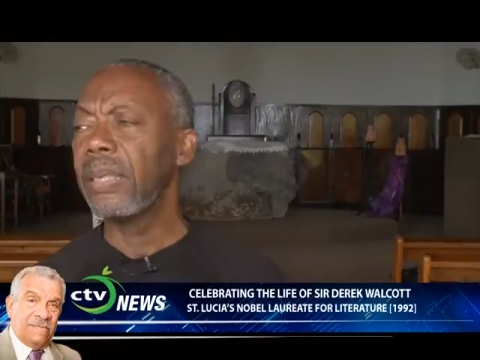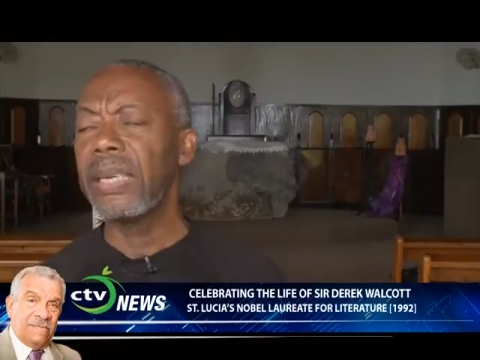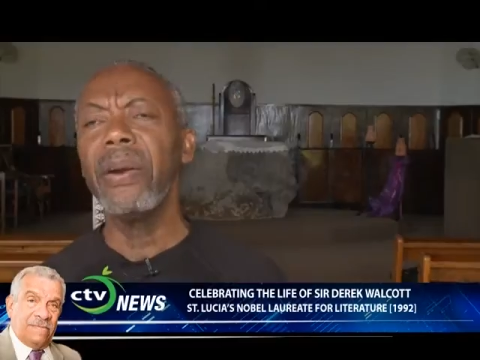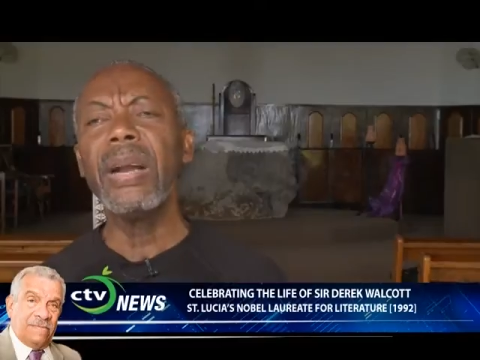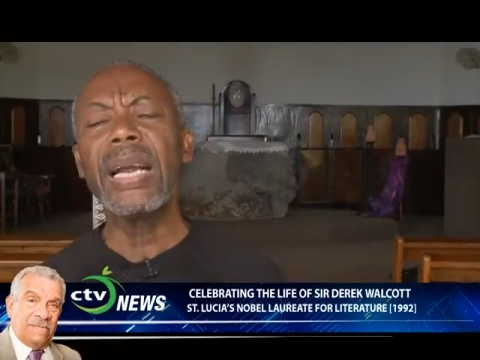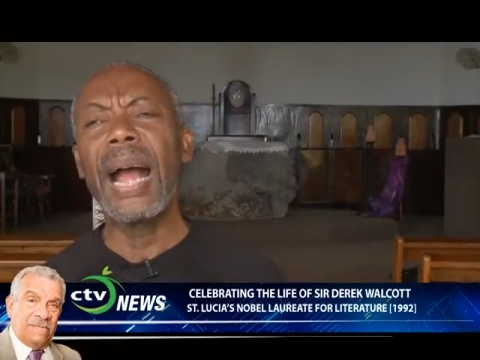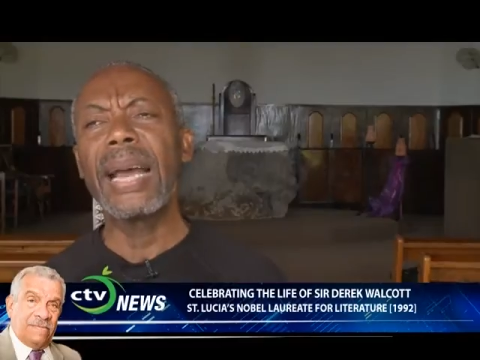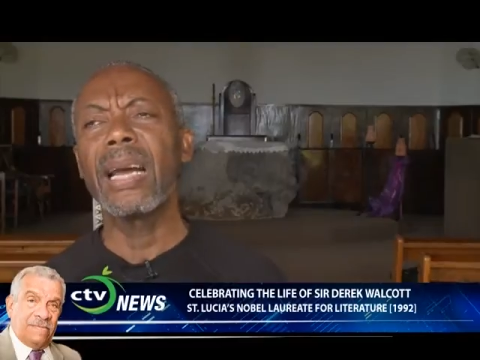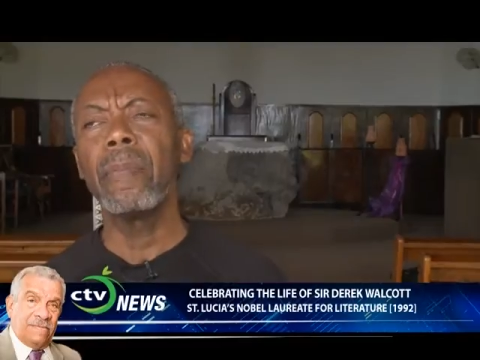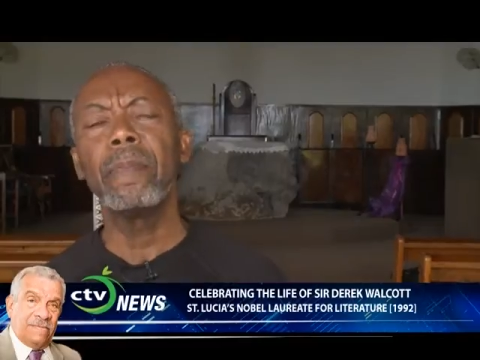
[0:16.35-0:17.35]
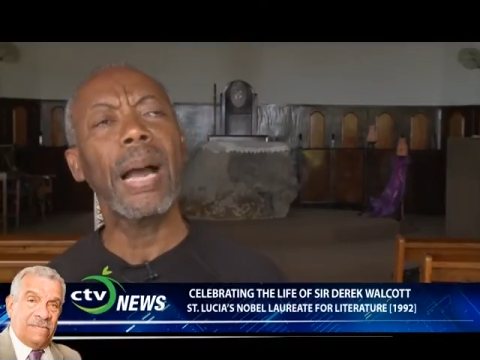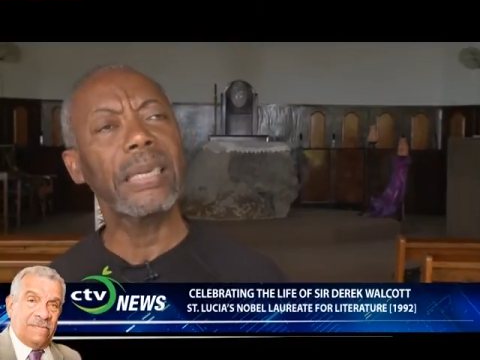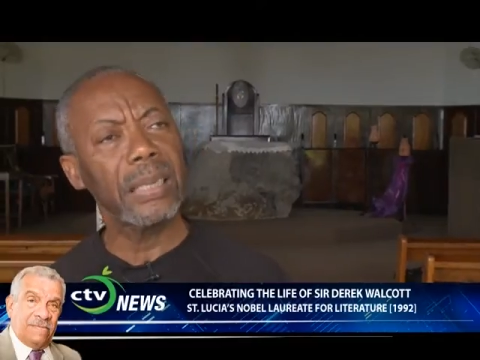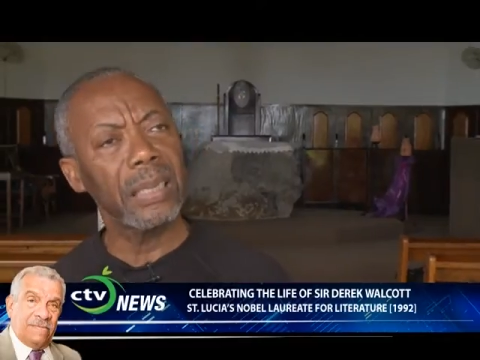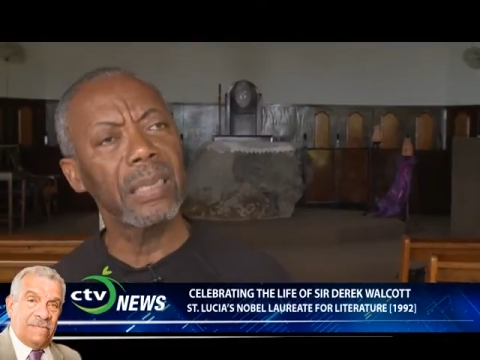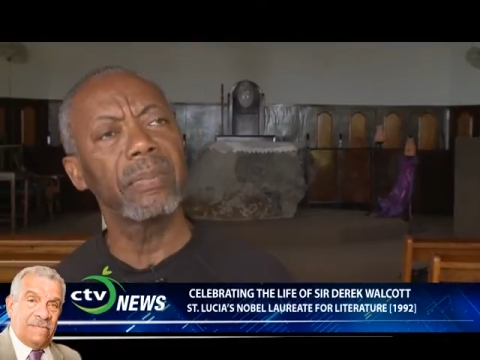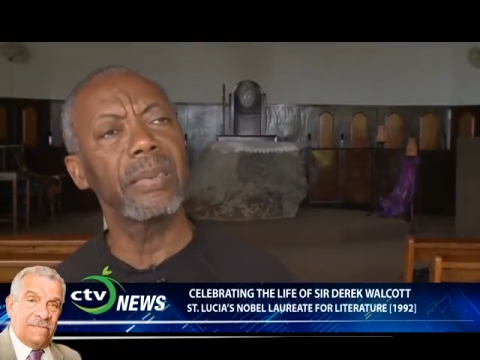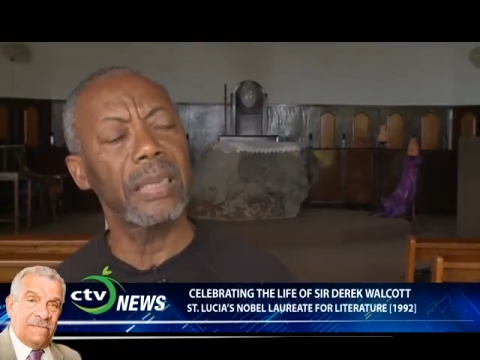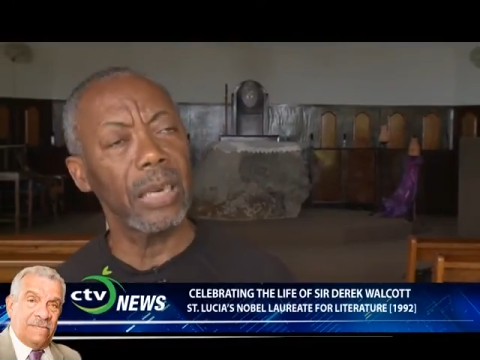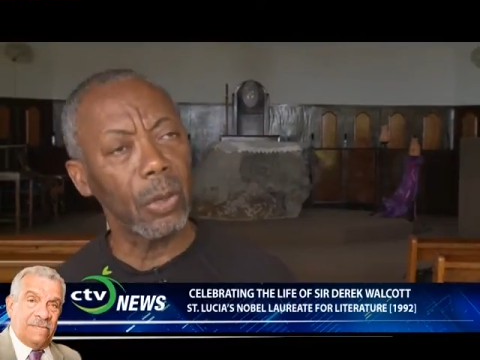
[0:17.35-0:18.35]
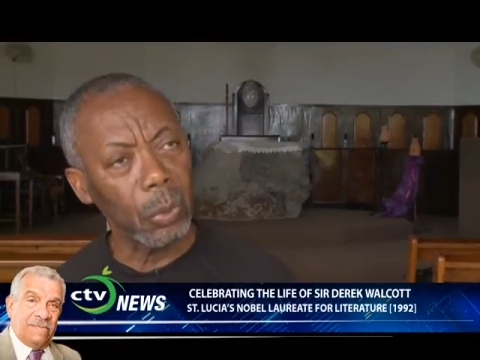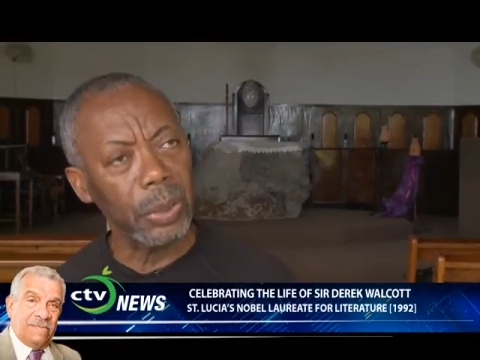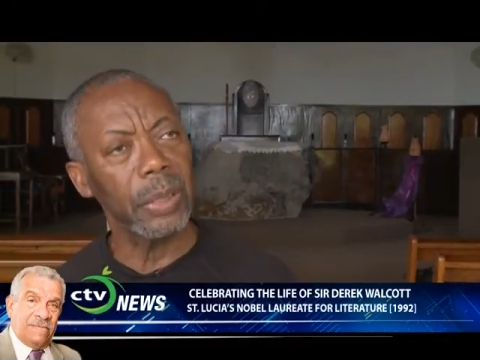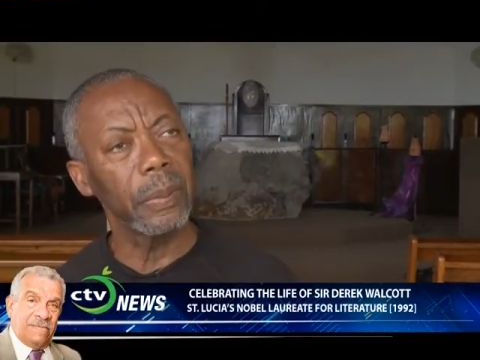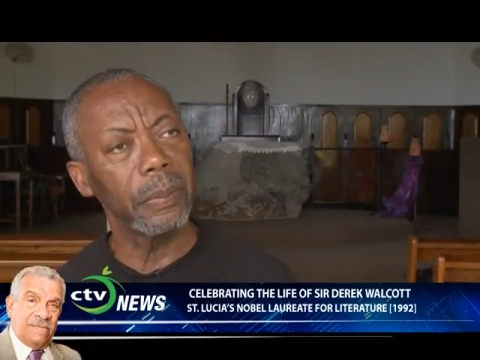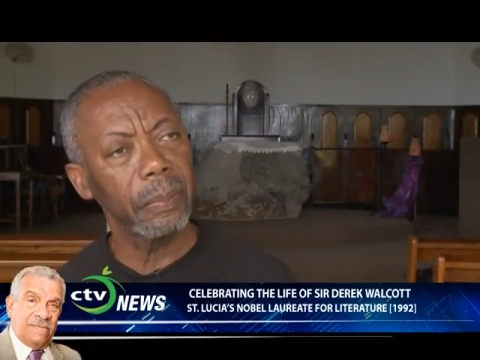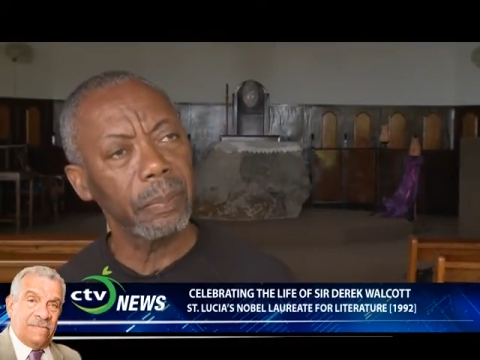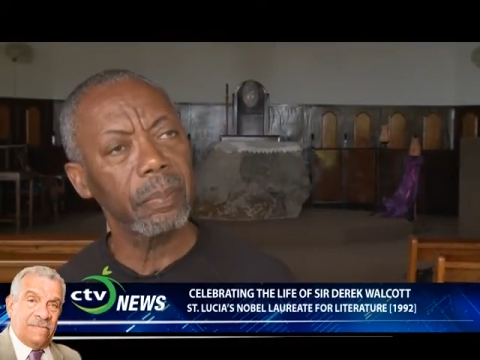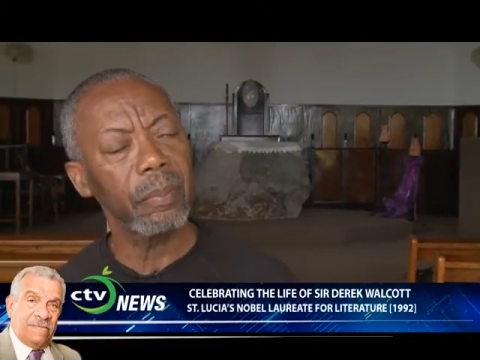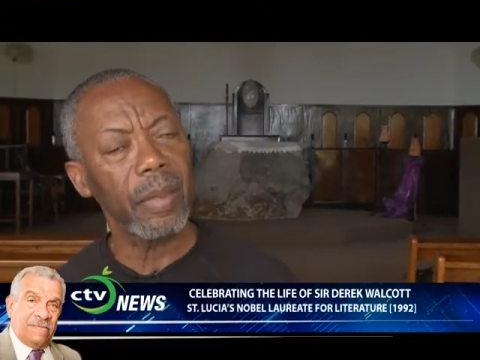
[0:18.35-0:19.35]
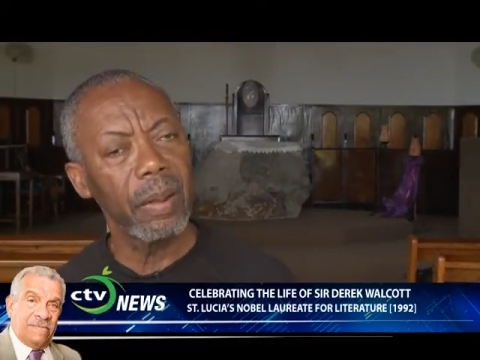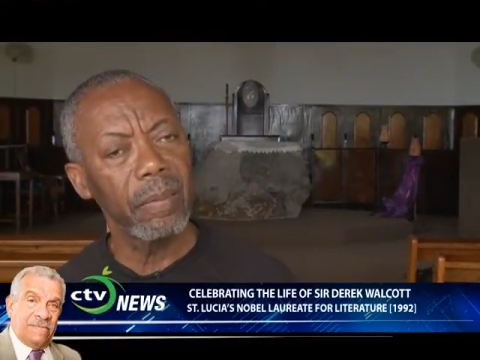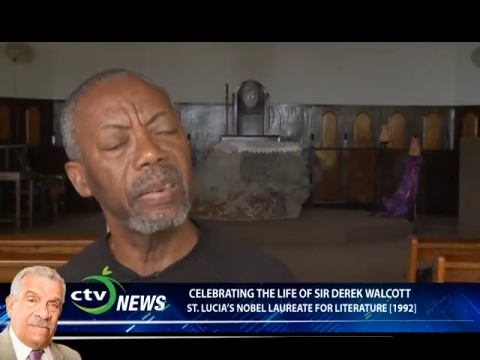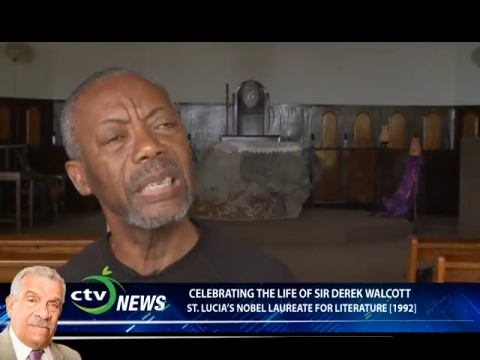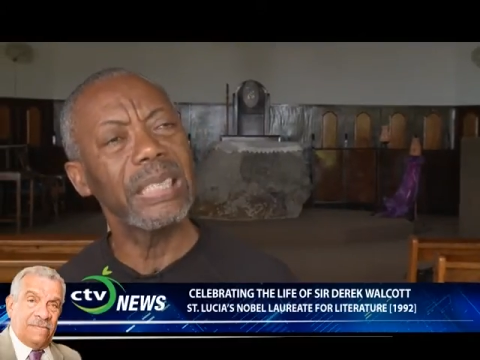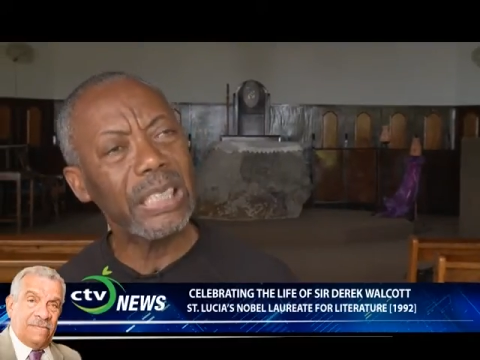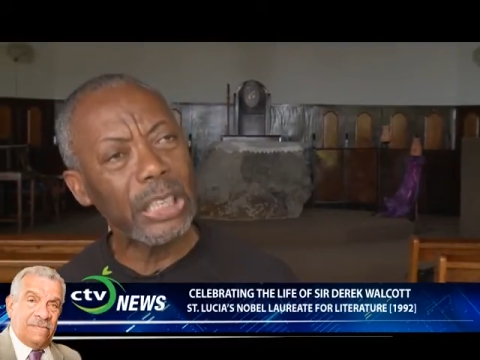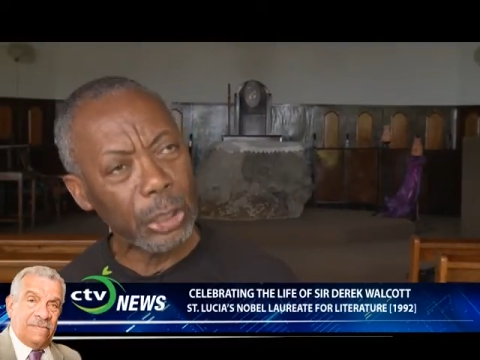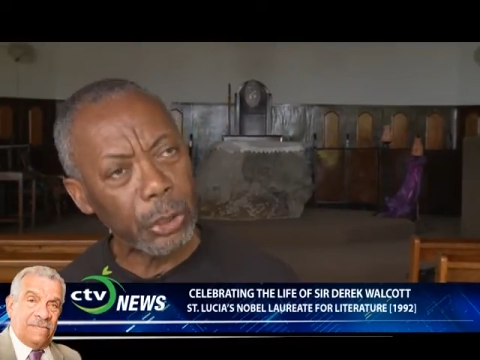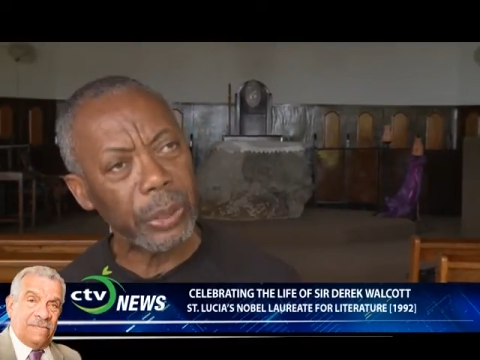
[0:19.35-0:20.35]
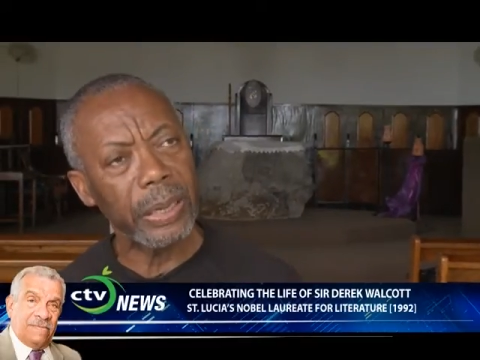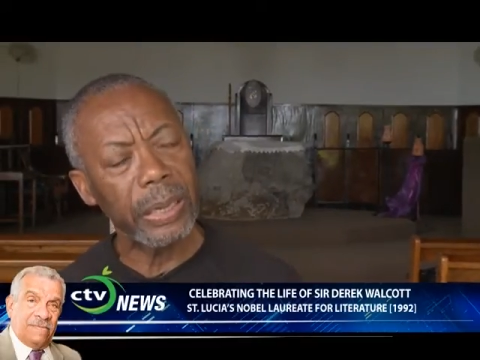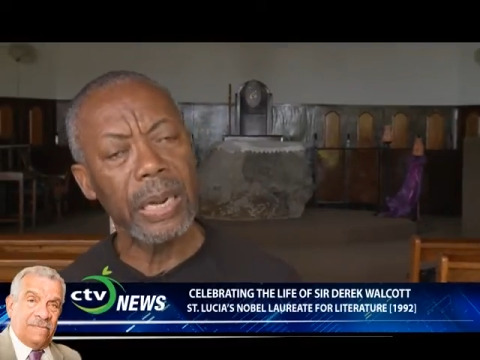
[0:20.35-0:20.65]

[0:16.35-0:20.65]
Speaker 1: Derek had a passion for St. Lucia, for his country.